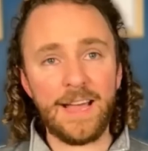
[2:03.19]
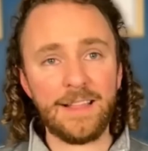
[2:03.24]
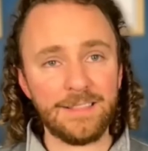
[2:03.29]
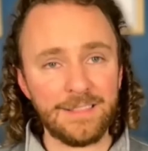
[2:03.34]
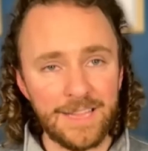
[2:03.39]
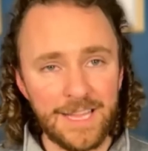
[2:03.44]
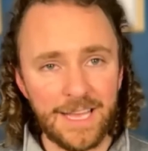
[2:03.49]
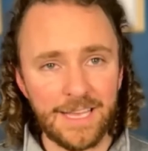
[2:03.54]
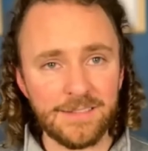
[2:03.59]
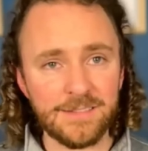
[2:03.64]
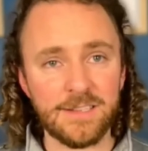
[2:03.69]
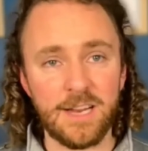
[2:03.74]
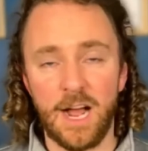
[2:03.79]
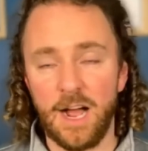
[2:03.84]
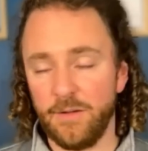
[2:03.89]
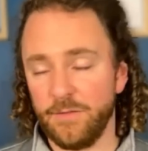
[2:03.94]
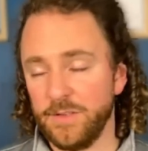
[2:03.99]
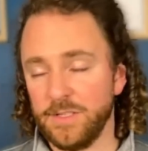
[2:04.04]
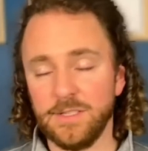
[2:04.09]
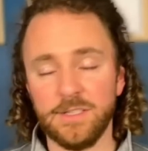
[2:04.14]
list,
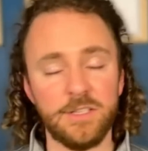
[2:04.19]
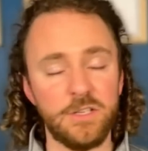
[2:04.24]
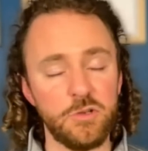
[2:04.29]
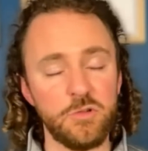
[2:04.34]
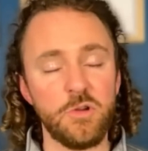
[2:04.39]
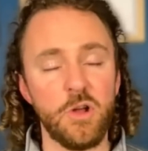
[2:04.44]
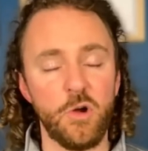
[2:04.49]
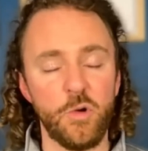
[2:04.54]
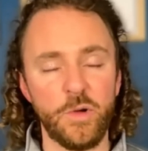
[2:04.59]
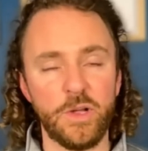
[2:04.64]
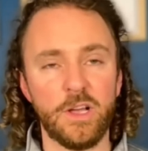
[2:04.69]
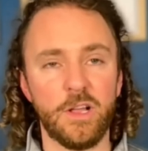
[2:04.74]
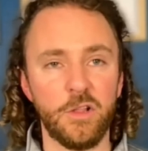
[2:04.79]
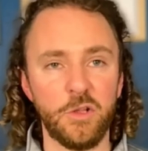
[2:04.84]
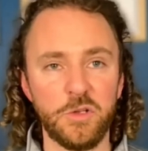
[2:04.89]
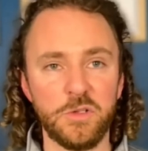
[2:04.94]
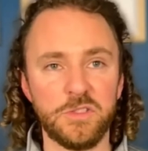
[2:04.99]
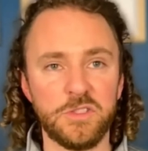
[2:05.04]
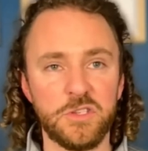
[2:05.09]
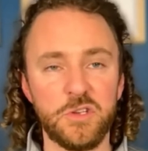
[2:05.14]
obviously, you know,
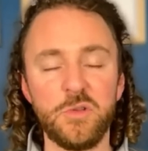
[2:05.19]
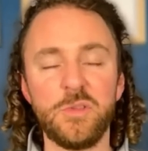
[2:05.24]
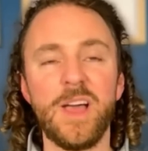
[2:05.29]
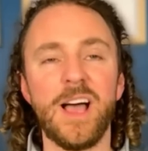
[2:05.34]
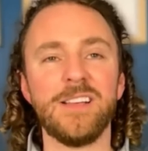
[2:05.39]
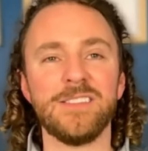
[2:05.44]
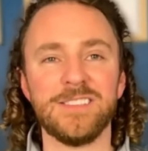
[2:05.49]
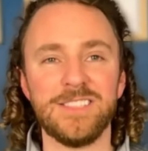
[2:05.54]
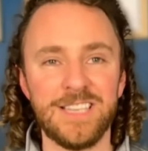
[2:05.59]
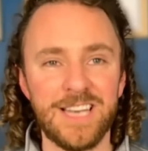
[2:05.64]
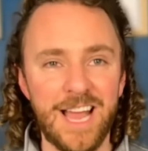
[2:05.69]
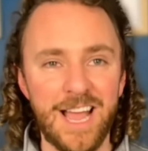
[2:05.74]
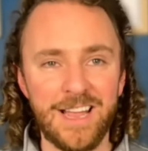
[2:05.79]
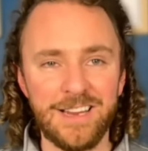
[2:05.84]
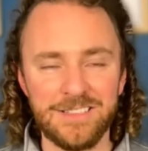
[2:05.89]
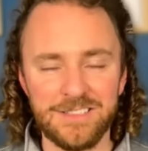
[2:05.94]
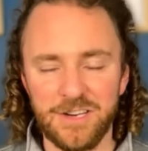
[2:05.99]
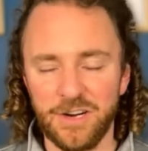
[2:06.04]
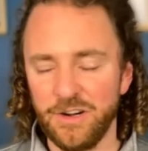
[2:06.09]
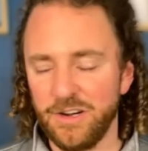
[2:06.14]
includes
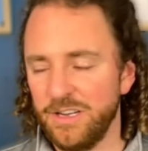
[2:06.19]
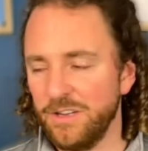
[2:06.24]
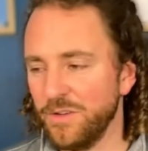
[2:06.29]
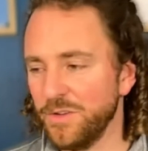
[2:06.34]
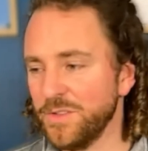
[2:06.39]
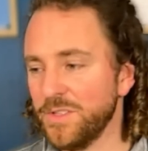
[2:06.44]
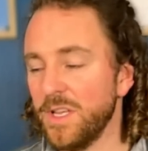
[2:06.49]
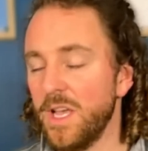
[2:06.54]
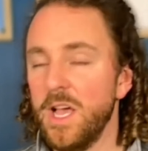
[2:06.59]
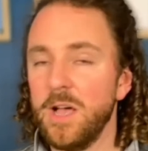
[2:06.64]
2009 Tar Heels,